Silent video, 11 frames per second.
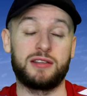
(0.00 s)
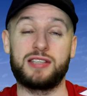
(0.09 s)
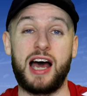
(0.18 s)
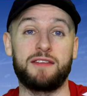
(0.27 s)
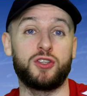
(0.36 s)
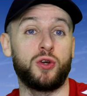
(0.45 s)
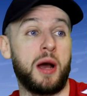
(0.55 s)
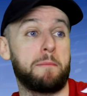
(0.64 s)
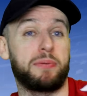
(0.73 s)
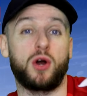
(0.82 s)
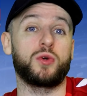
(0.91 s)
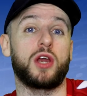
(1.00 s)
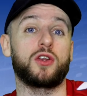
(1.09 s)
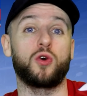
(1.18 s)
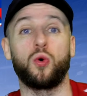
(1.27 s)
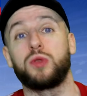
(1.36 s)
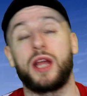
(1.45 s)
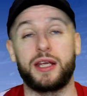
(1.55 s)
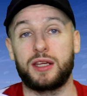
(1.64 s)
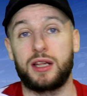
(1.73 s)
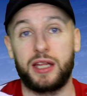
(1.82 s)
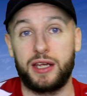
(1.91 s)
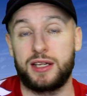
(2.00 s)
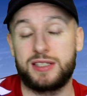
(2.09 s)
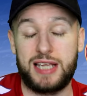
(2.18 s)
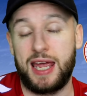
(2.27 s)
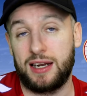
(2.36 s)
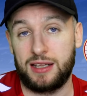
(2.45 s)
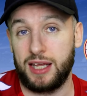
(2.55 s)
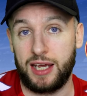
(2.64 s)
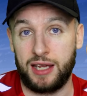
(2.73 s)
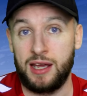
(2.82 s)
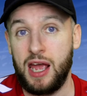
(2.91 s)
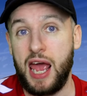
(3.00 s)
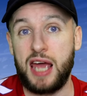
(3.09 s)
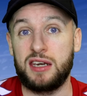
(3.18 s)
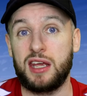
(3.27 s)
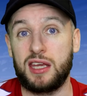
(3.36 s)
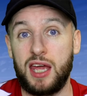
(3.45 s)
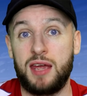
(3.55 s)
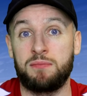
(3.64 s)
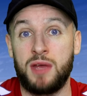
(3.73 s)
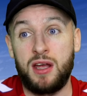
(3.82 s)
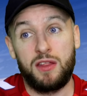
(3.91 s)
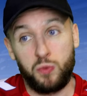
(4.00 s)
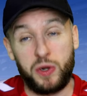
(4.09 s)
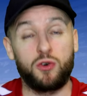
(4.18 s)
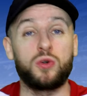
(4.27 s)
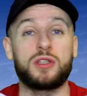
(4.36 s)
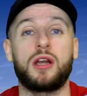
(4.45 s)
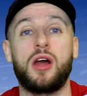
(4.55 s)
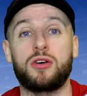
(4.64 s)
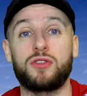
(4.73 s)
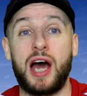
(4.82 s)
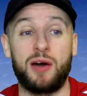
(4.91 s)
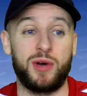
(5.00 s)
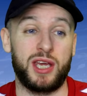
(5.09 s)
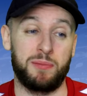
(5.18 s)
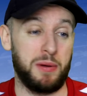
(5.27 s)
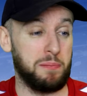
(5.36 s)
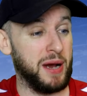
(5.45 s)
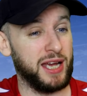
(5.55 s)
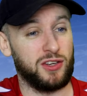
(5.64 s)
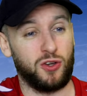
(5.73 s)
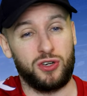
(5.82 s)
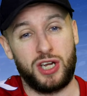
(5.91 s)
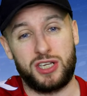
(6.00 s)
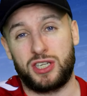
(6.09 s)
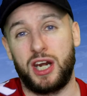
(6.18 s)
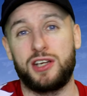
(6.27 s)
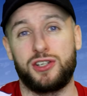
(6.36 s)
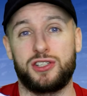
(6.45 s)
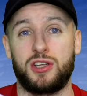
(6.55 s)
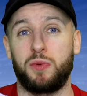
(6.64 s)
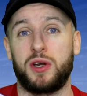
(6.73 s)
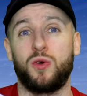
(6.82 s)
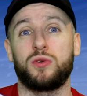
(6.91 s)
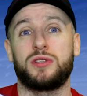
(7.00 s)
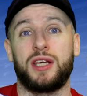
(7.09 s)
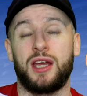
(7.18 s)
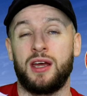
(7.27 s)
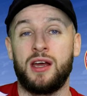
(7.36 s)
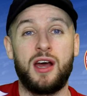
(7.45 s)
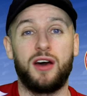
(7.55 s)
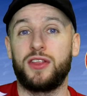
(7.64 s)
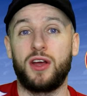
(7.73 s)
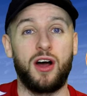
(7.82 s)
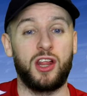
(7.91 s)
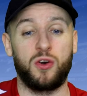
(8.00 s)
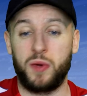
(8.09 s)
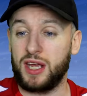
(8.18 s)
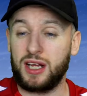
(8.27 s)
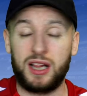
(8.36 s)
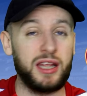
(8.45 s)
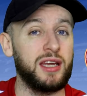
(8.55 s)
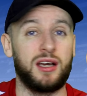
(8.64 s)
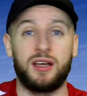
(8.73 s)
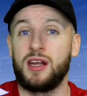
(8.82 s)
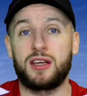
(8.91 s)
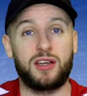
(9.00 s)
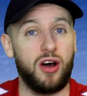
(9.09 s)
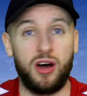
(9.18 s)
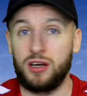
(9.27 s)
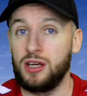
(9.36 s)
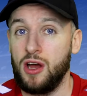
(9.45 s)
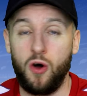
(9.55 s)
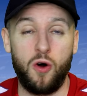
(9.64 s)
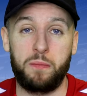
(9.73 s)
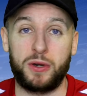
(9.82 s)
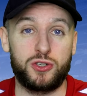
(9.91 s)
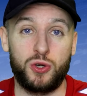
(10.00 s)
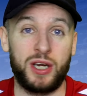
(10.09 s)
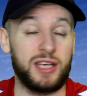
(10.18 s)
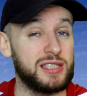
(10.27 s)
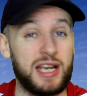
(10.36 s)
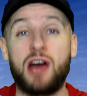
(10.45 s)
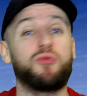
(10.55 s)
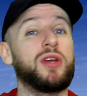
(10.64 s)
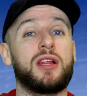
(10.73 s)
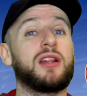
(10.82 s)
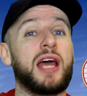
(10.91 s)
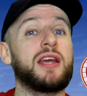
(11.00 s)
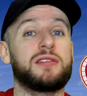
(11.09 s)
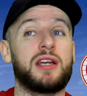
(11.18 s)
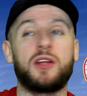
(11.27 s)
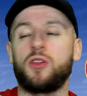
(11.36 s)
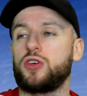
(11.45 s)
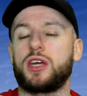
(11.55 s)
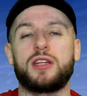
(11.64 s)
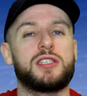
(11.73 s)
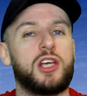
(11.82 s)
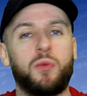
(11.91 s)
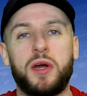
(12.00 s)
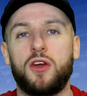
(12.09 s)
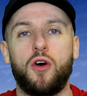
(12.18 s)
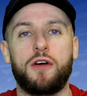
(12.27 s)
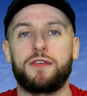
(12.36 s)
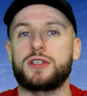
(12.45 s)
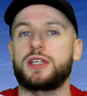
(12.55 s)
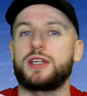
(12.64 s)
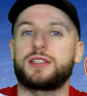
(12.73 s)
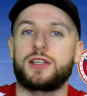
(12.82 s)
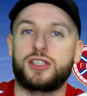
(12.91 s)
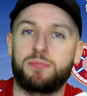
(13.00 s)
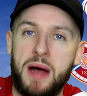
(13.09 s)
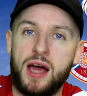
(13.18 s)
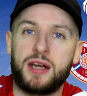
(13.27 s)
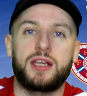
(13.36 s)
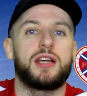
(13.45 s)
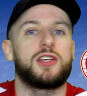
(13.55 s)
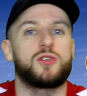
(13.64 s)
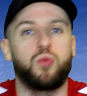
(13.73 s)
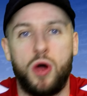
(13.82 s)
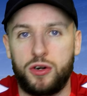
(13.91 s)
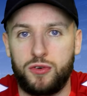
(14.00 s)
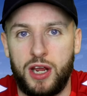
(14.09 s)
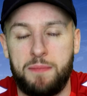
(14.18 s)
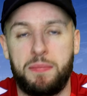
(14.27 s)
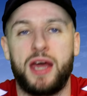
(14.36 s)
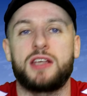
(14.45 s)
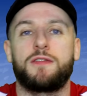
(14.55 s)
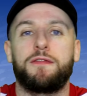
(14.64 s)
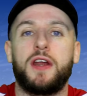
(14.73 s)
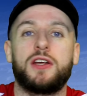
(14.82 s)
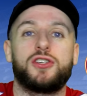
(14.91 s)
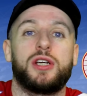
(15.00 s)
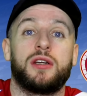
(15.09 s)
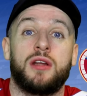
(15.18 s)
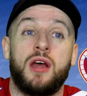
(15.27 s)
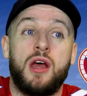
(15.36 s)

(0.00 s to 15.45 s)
Tav doing a brilliant goal line clearance early in the game. We rode our luck that way, but by goodness gracious, did we not do it the other way? Clear cut opportunities. And I really like Danilo. You can see what he offers, and he's a spark and he's work rate, but his finishing